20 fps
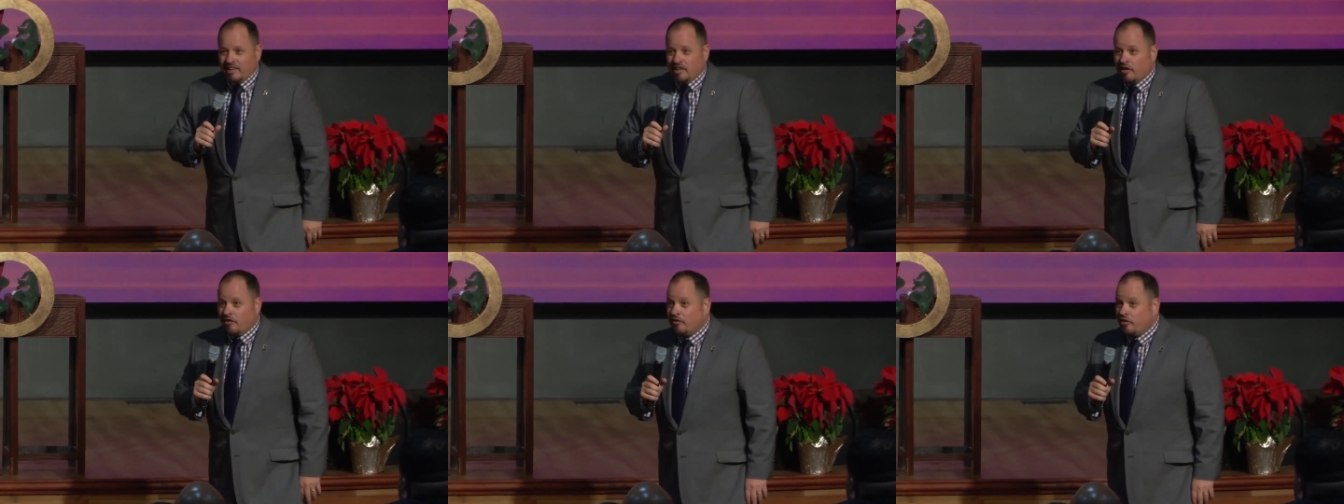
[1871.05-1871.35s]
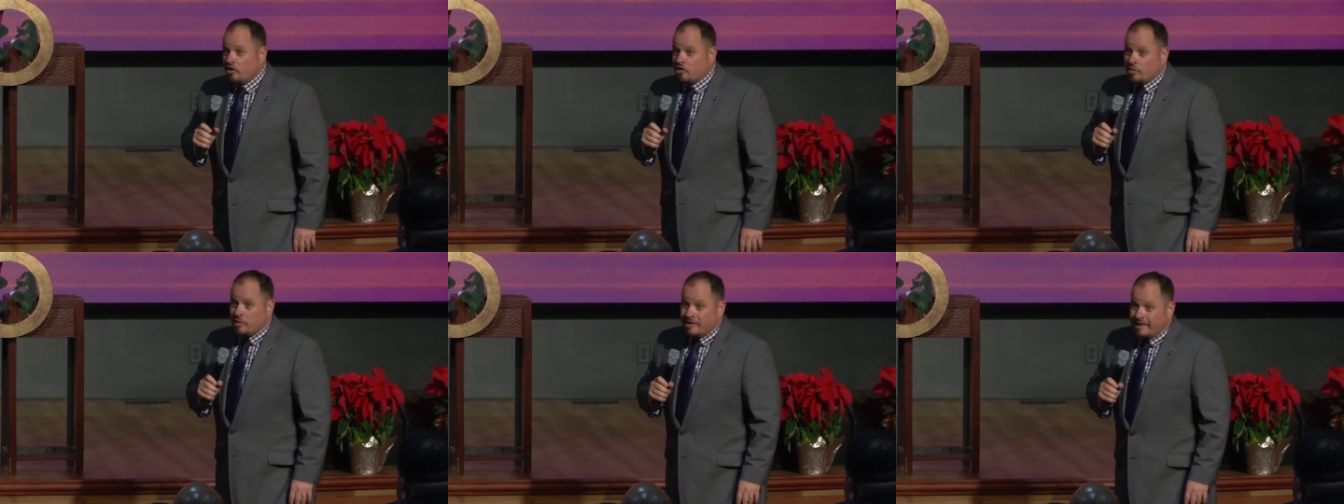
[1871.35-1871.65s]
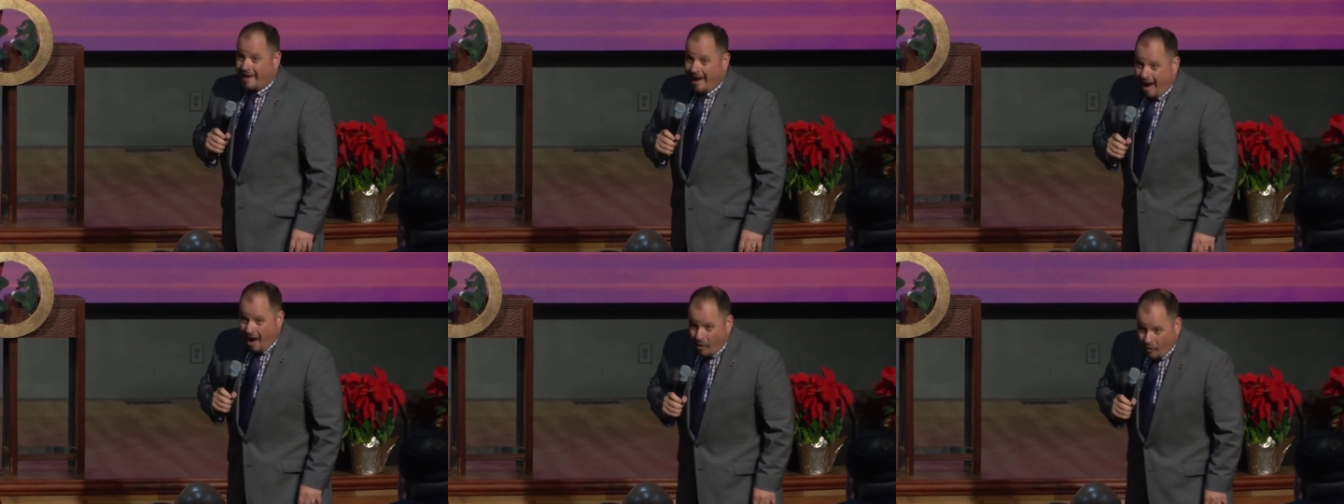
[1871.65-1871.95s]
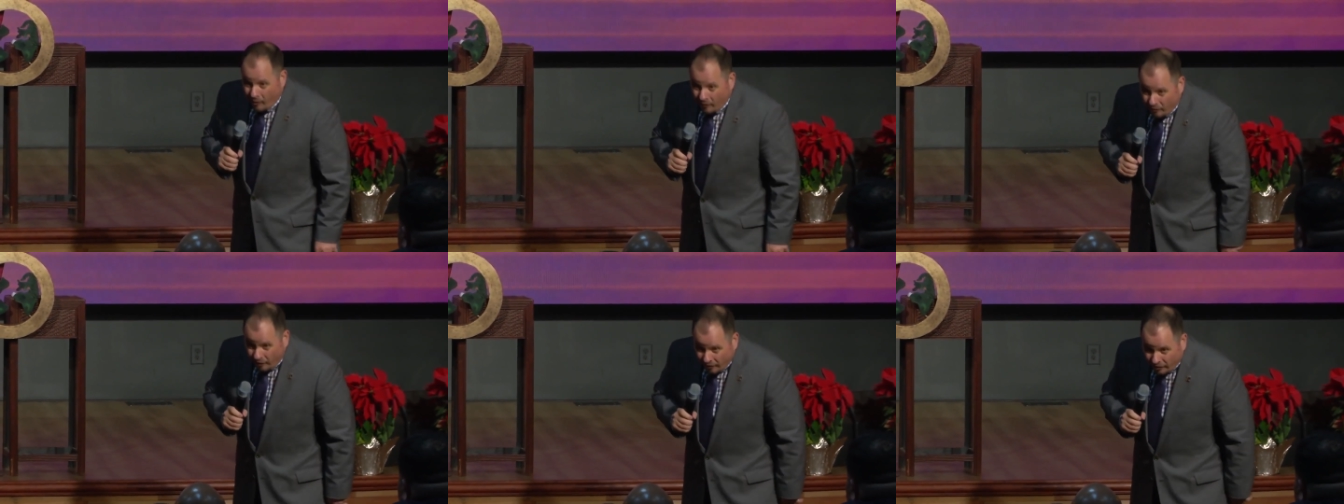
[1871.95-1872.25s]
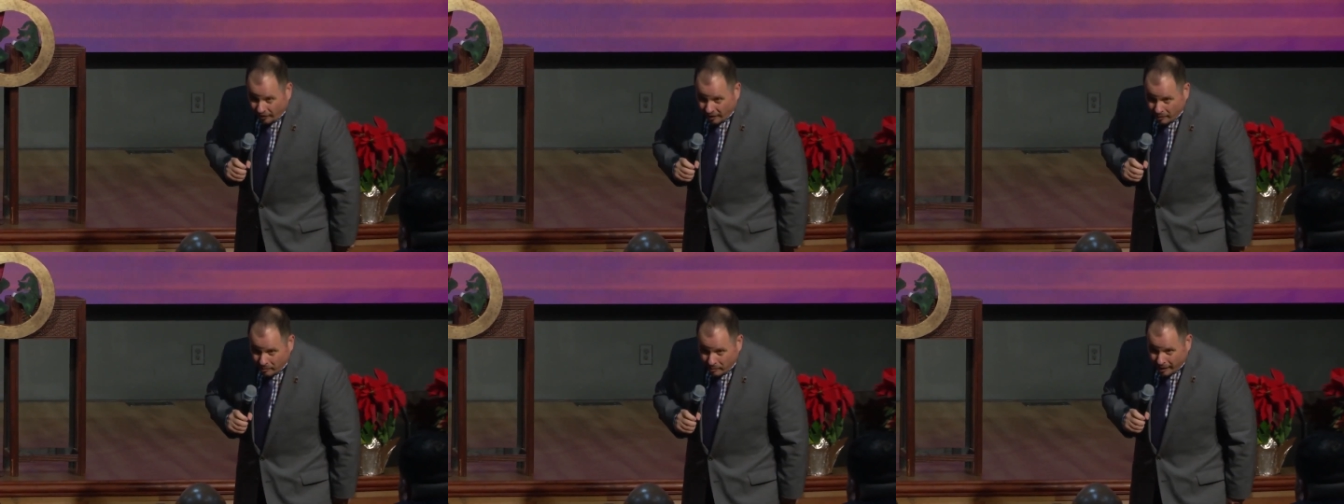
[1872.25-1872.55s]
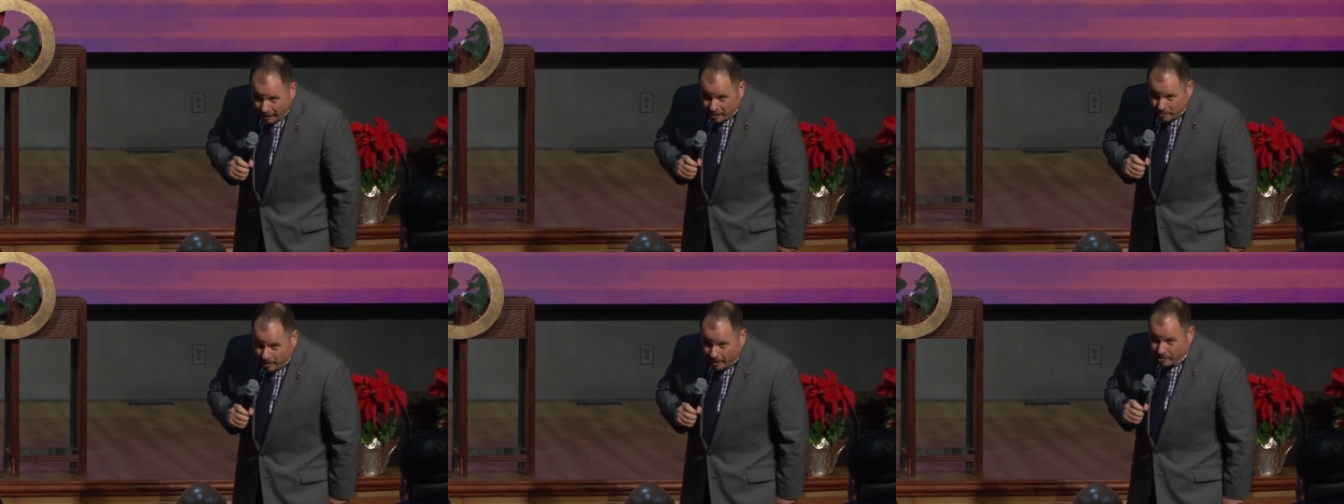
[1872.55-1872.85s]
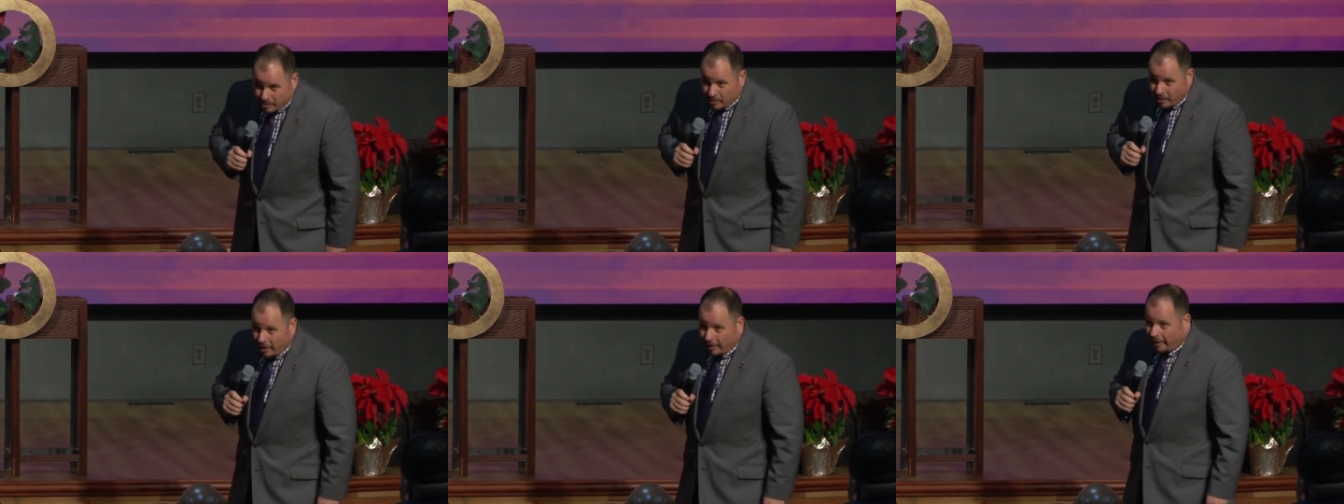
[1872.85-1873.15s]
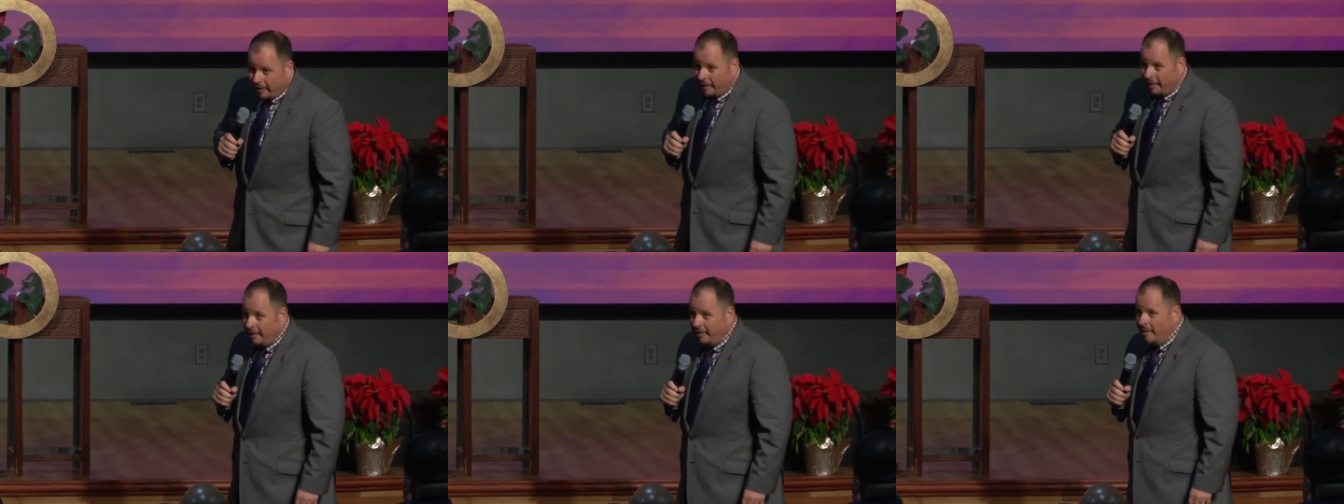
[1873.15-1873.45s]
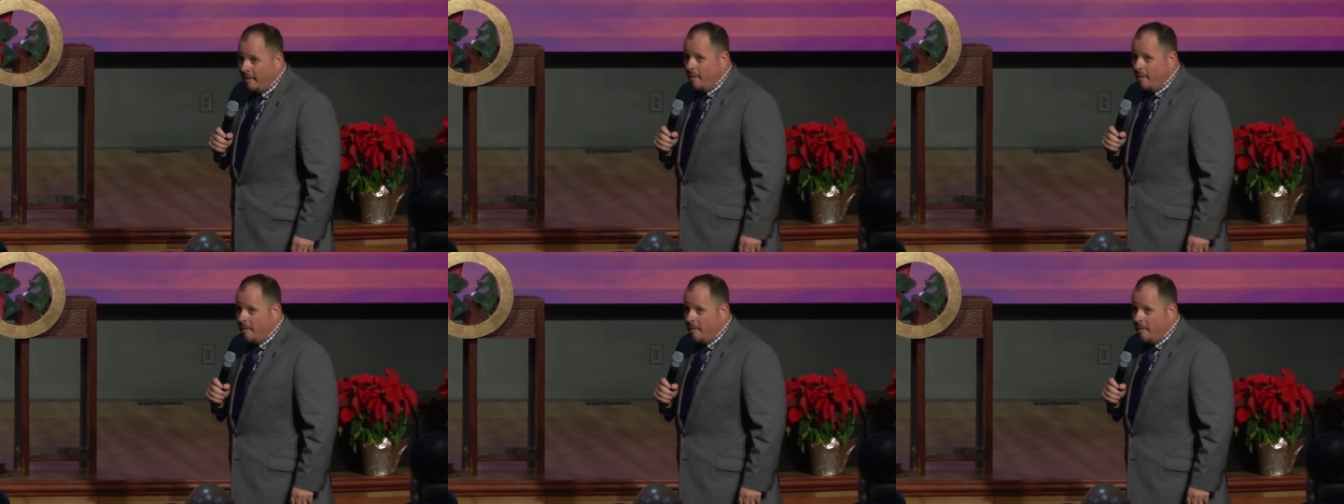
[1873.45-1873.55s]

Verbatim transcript: The first one's an hour and 15 minutes, Pastor Augie.